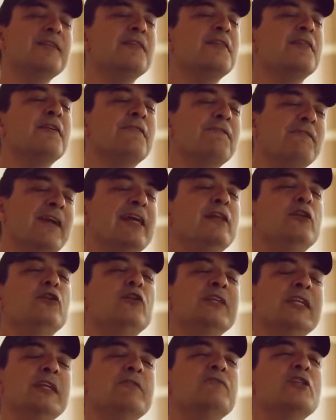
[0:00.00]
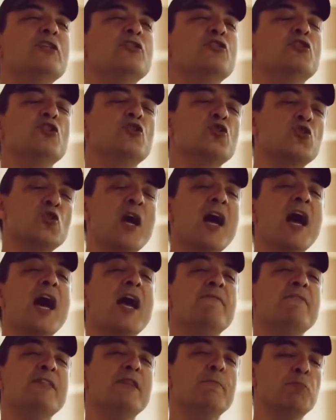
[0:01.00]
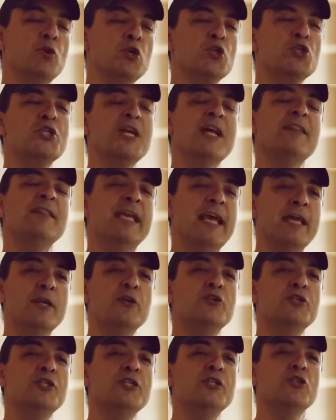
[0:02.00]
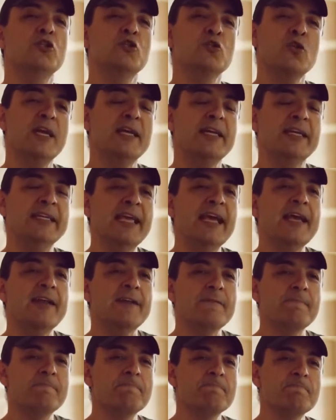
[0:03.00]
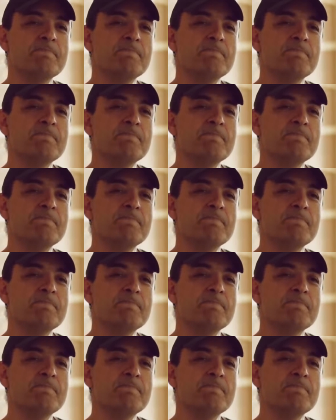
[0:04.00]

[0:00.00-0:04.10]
the failure gives us the drive and the push and the energy to try again.